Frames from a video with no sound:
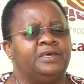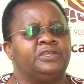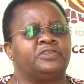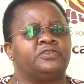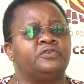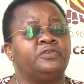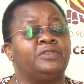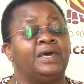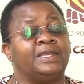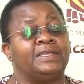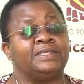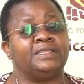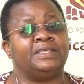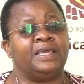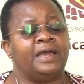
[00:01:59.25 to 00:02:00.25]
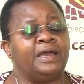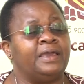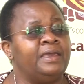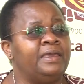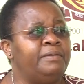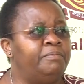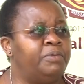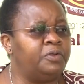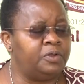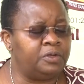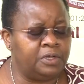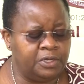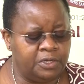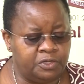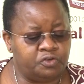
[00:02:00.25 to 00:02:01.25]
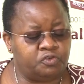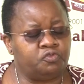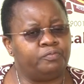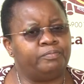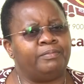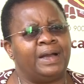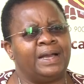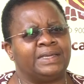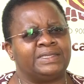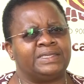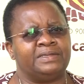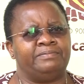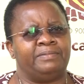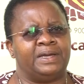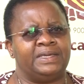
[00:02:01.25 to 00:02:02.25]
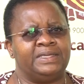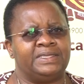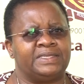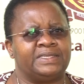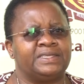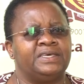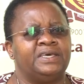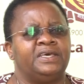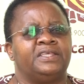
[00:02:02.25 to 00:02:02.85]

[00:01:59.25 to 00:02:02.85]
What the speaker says: so that they are able to maximize